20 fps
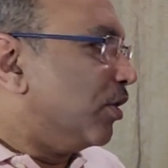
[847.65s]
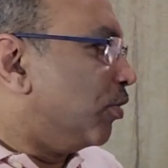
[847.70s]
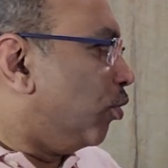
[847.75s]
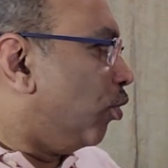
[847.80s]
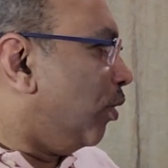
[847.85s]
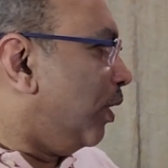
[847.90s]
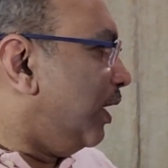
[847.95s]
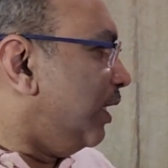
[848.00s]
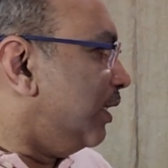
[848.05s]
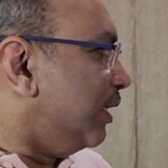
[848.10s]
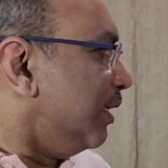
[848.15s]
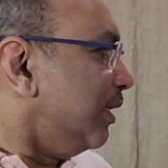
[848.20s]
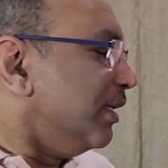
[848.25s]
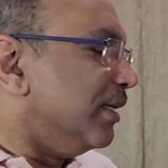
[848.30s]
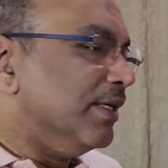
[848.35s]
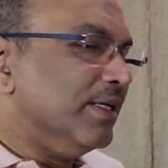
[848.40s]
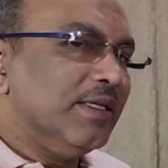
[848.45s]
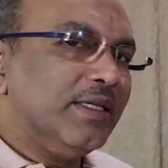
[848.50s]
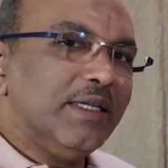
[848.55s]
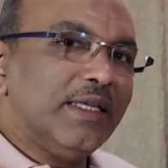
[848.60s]
Only
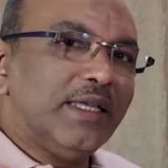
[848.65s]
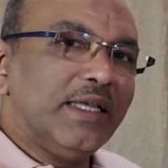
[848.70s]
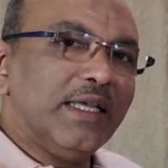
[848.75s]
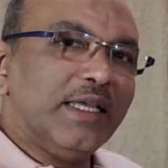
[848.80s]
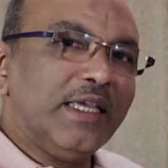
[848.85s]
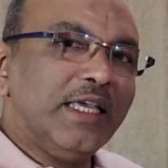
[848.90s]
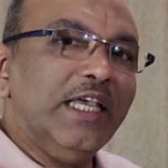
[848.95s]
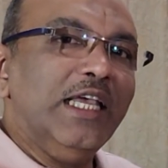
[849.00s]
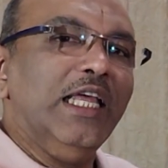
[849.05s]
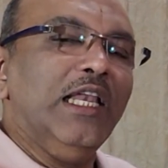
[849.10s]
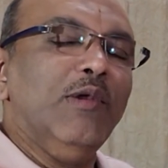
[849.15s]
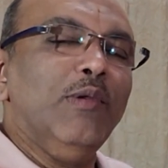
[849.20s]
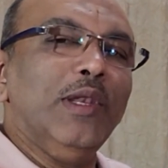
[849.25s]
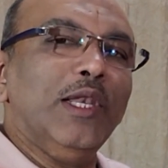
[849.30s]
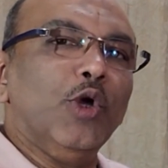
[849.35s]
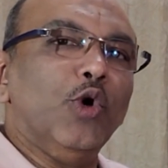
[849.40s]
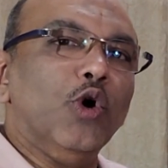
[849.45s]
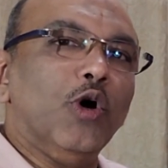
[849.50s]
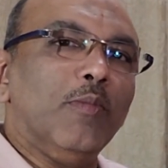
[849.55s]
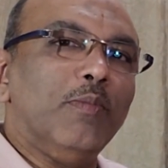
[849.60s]
the heel
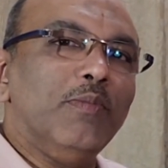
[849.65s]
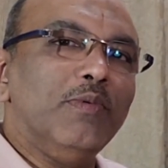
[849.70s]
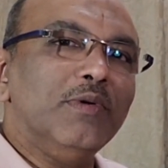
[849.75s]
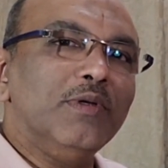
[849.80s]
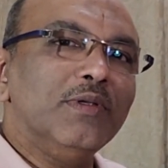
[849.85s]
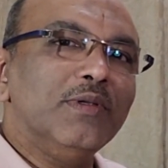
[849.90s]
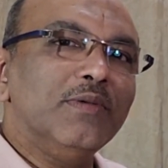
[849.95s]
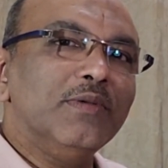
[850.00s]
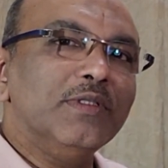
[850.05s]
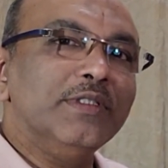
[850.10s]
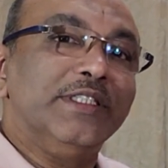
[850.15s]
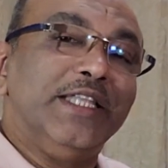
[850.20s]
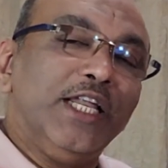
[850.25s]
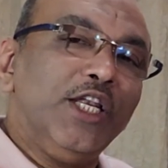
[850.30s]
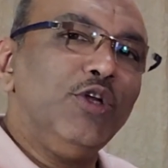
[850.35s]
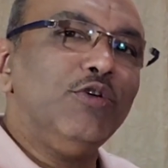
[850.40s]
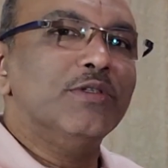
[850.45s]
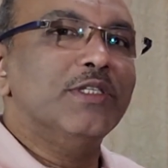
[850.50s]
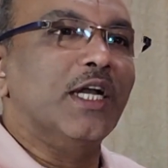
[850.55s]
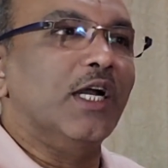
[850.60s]
will go up.
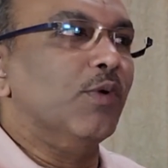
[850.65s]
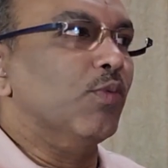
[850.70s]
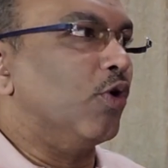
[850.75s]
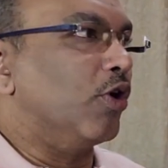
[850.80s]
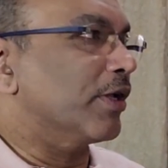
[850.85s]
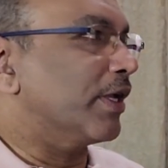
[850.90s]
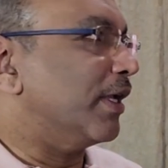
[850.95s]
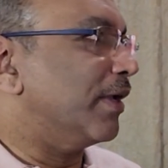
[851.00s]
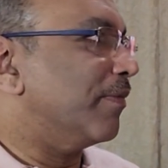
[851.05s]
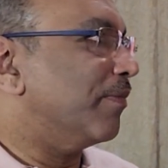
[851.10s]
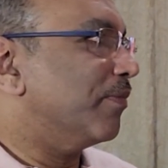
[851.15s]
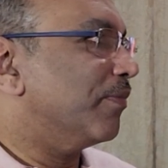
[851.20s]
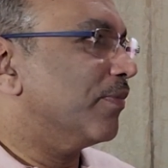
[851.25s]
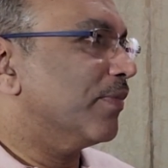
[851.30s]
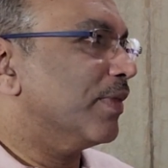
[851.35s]
Then you start walking.